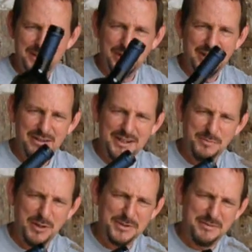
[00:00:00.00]
here we go,
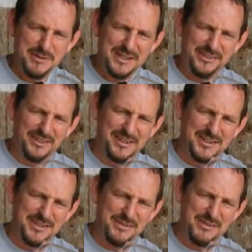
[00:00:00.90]
let's pop some of this
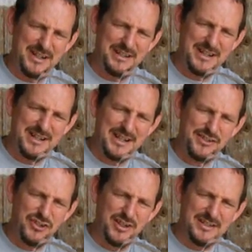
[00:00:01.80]
straight in there. It
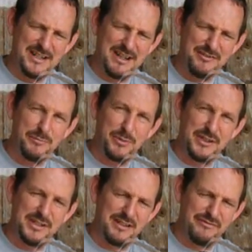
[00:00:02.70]
has chilled down, I've
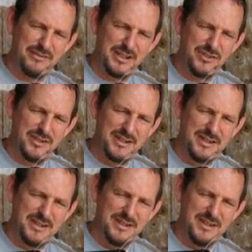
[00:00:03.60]
put this in the fridge.